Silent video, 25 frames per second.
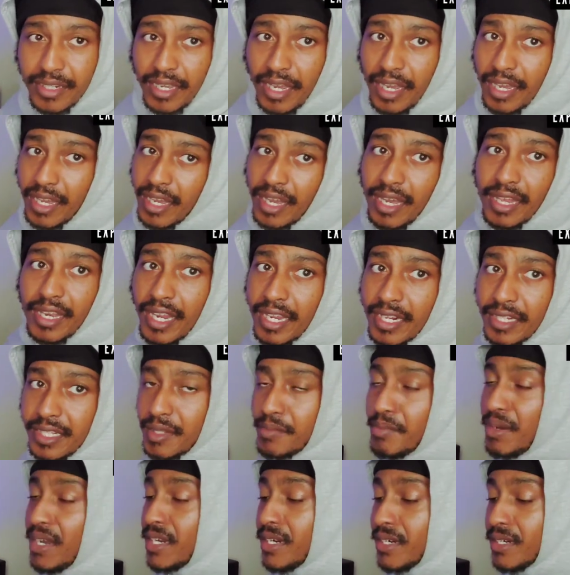I like
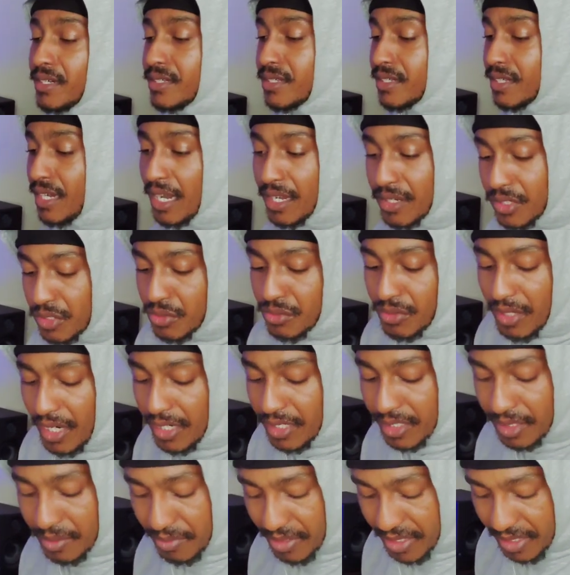the mic. I do
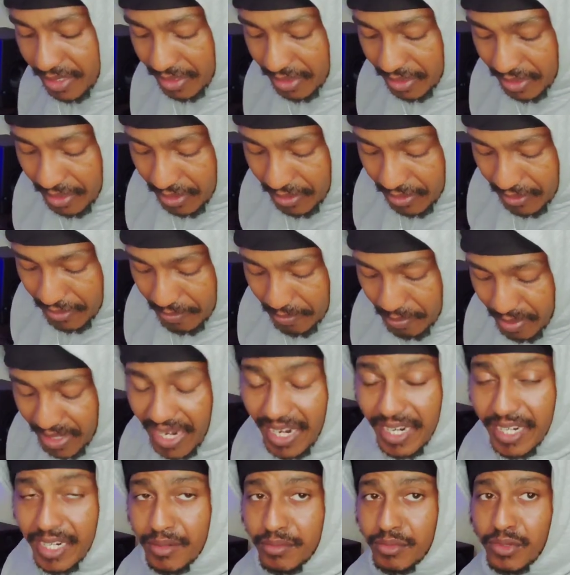like the mic. But
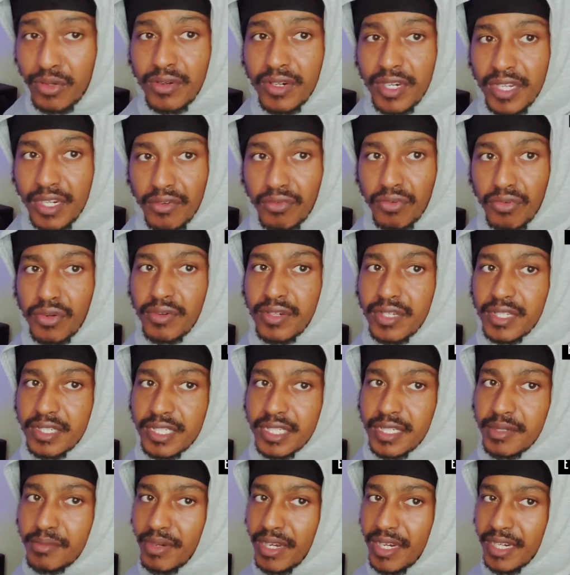I am going to get a Rode
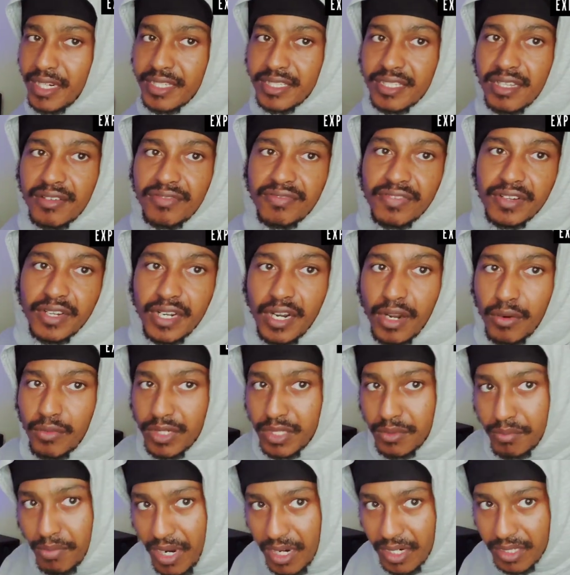NT mic because I figured out
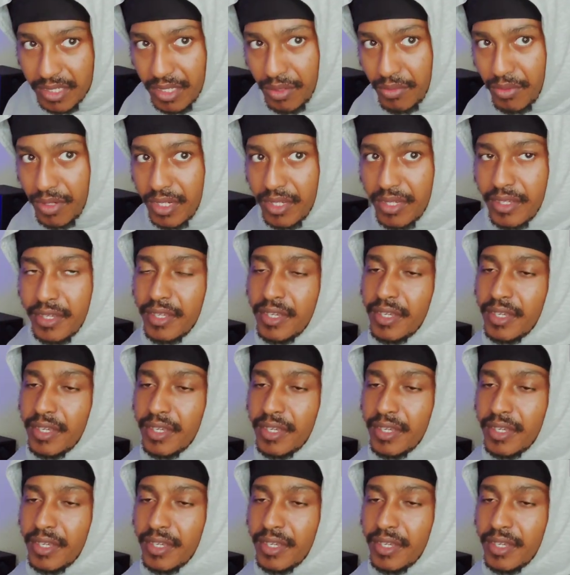which box I want.